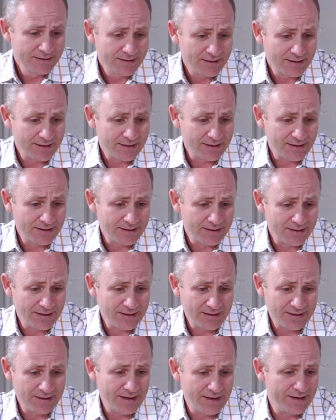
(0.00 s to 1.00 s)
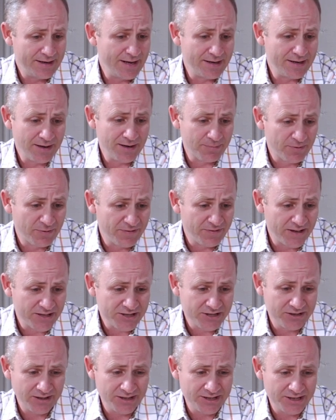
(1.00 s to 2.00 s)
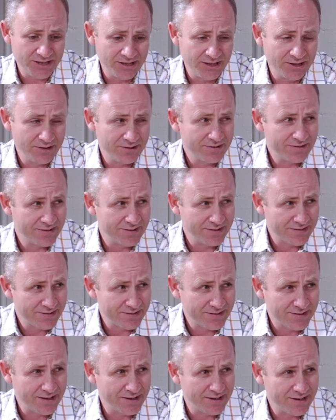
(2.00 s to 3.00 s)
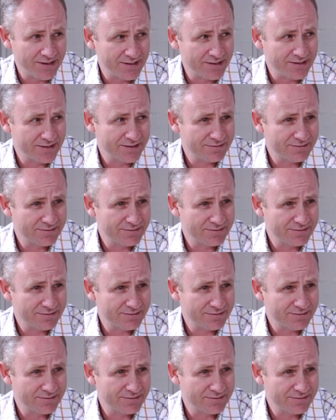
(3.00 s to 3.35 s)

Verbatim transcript: uh, an, an, a professional engineer since uh,